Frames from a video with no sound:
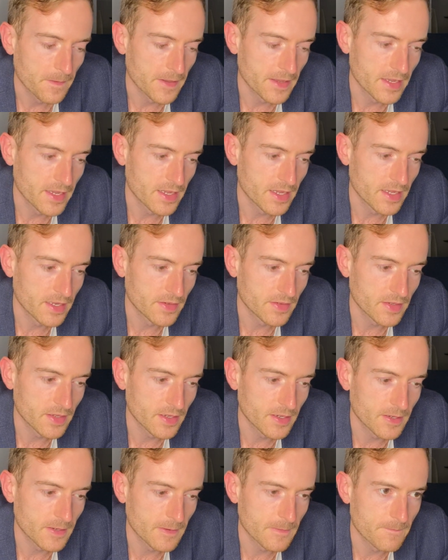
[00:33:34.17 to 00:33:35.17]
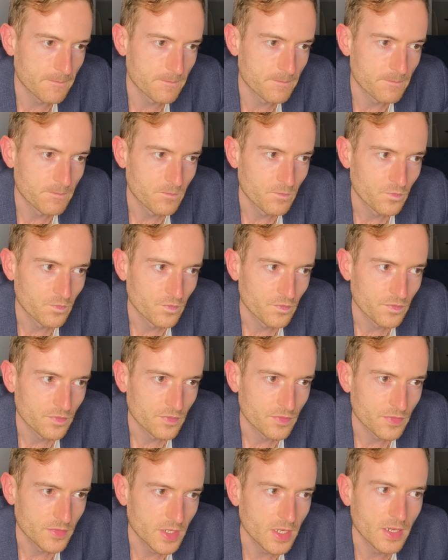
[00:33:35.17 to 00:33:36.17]
And um,
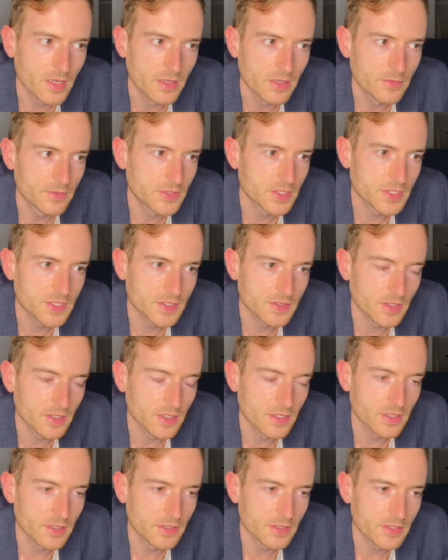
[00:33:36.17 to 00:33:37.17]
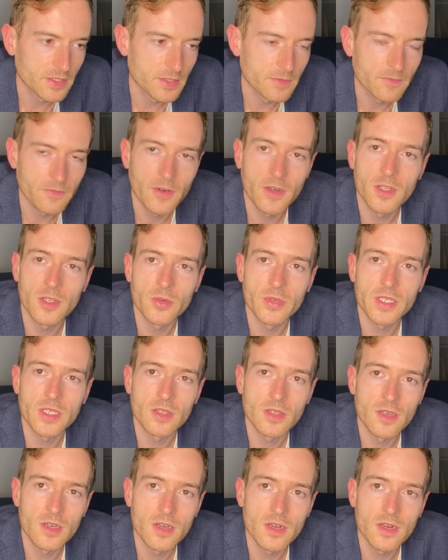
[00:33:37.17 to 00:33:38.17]
yeah, just uh, keep following
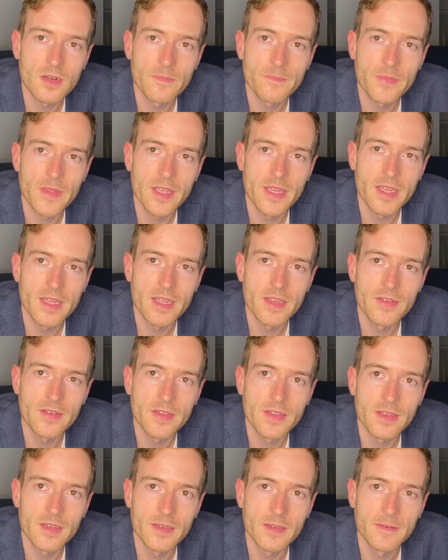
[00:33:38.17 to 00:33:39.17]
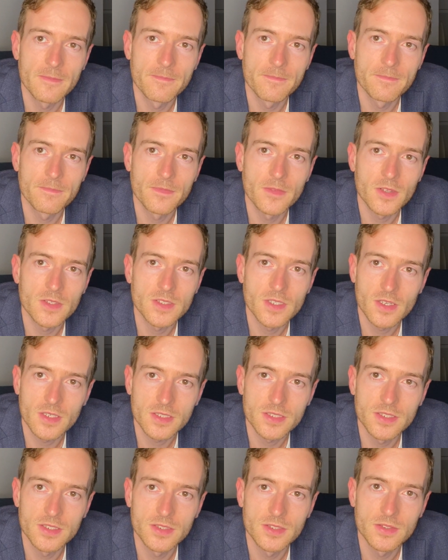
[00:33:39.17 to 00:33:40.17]
along, and um, I'll
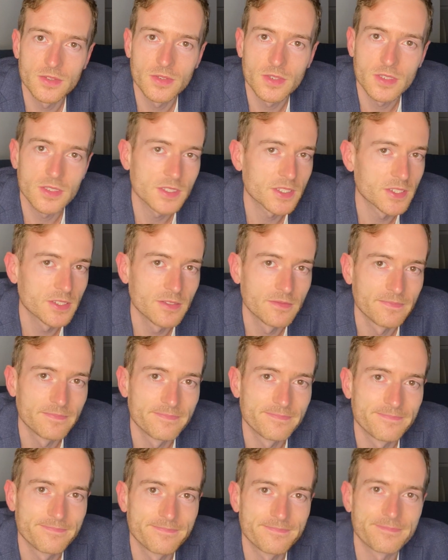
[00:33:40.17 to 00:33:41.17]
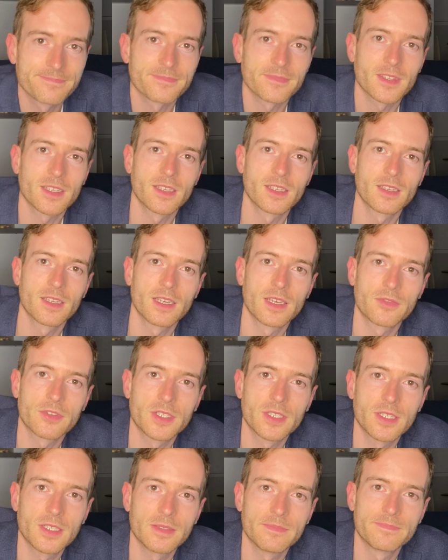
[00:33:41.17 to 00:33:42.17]
talk to you all soon. Have a
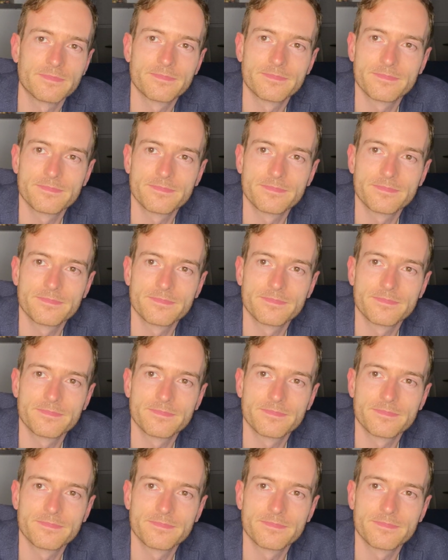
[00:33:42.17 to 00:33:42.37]
good night.